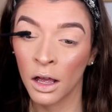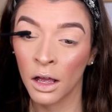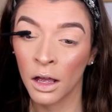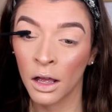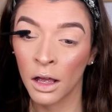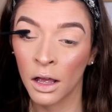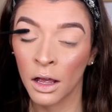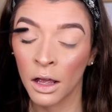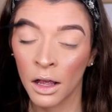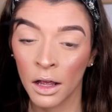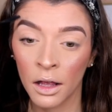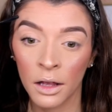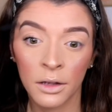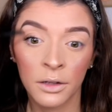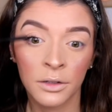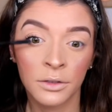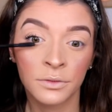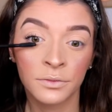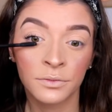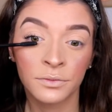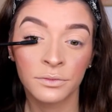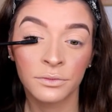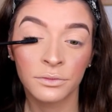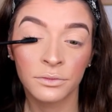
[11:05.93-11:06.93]

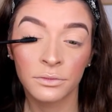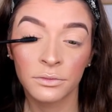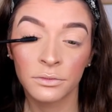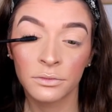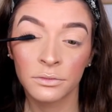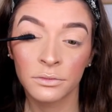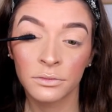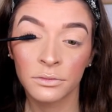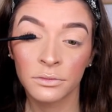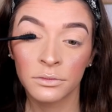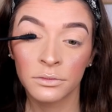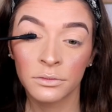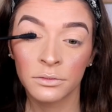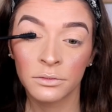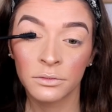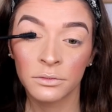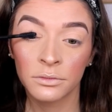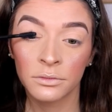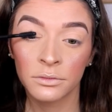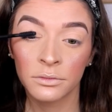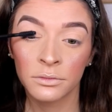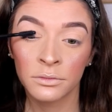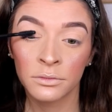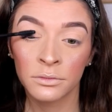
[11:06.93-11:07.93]

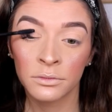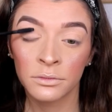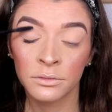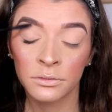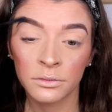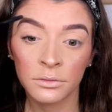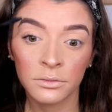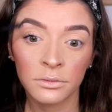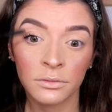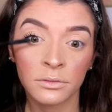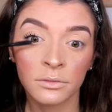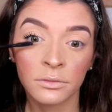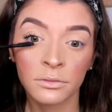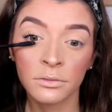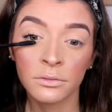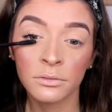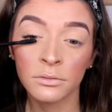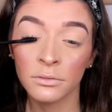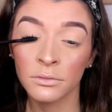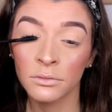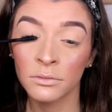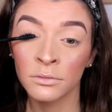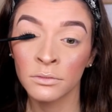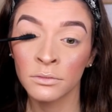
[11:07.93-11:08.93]

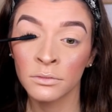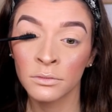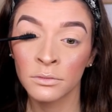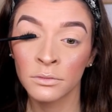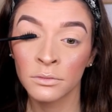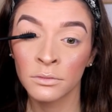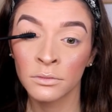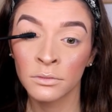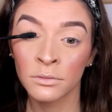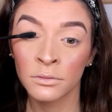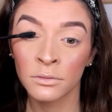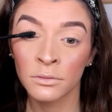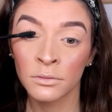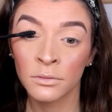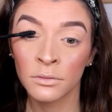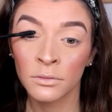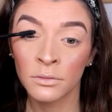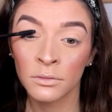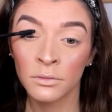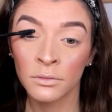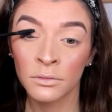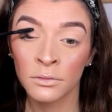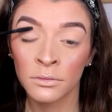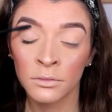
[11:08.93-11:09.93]

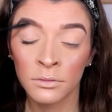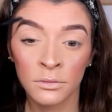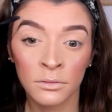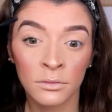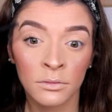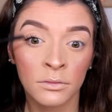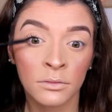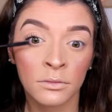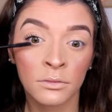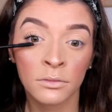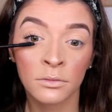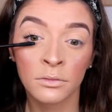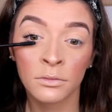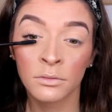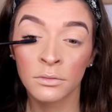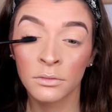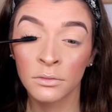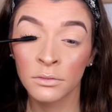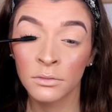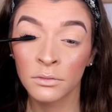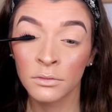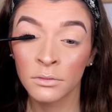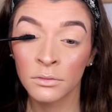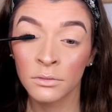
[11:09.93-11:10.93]

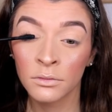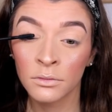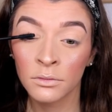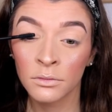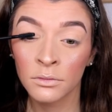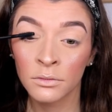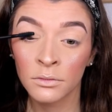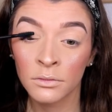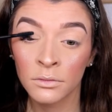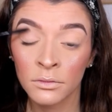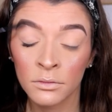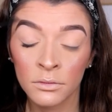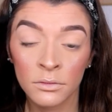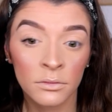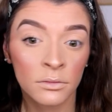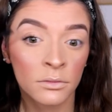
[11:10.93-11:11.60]
No one is speaking in this clip.